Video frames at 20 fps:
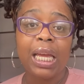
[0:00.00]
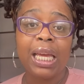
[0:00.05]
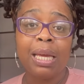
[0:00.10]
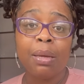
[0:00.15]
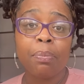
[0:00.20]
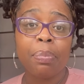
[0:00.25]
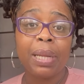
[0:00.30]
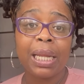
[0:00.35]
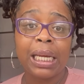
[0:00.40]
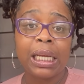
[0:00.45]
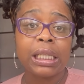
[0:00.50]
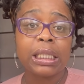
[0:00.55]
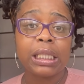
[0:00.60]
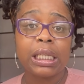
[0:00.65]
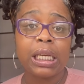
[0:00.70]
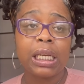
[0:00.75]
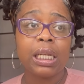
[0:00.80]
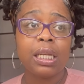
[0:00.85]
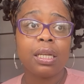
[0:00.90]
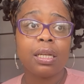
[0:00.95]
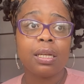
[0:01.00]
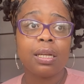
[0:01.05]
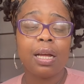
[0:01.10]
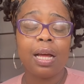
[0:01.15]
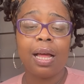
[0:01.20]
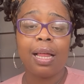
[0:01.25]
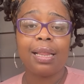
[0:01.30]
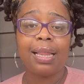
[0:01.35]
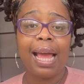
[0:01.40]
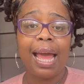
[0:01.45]
implanted,
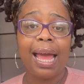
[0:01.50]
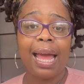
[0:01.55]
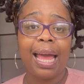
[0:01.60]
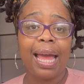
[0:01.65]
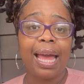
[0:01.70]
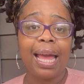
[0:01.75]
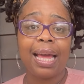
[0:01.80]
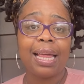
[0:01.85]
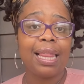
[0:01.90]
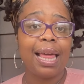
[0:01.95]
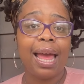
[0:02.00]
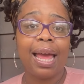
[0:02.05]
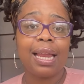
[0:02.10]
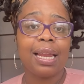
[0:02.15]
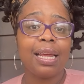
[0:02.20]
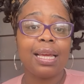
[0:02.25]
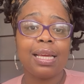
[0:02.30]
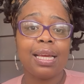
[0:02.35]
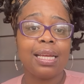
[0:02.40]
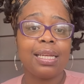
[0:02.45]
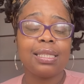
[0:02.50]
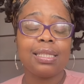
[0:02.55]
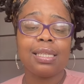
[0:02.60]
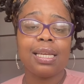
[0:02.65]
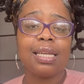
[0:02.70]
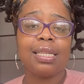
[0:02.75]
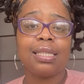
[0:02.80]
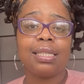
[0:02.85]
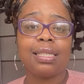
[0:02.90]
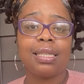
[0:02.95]
that egg that
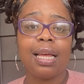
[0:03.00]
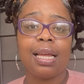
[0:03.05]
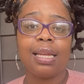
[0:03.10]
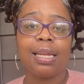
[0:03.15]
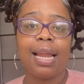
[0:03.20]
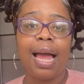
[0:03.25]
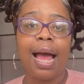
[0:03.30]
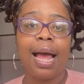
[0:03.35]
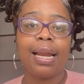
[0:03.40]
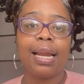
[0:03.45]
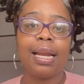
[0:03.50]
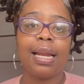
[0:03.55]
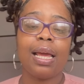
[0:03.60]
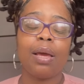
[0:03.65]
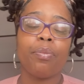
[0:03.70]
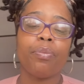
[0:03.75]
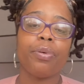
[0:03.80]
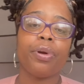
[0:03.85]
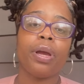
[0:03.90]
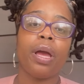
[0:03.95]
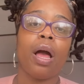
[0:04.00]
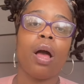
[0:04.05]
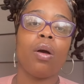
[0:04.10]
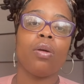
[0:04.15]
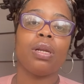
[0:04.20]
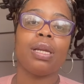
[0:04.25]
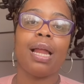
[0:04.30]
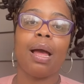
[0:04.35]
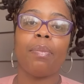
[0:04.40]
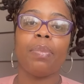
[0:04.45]
is not an
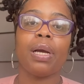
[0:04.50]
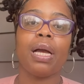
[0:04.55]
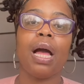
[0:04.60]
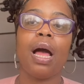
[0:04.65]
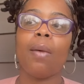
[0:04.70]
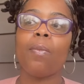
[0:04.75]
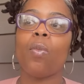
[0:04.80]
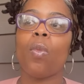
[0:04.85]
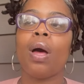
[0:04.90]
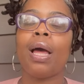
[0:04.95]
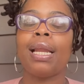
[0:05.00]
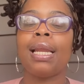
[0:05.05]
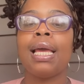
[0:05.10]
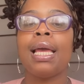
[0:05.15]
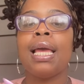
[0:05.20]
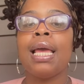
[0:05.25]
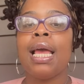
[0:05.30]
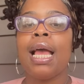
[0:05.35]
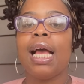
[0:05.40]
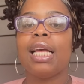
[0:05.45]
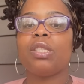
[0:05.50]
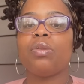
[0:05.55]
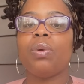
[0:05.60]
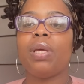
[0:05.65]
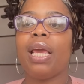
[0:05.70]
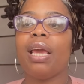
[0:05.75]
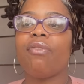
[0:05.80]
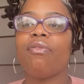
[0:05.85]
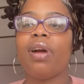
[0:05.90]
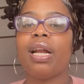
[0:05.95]
embryo, did not become one, as we
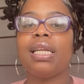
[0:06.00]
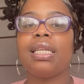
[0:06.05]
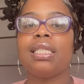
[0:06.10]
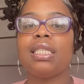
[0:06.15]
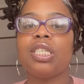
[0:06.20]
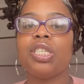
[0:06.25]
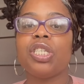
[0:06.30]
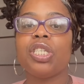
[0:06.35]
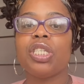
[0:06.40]
get ready to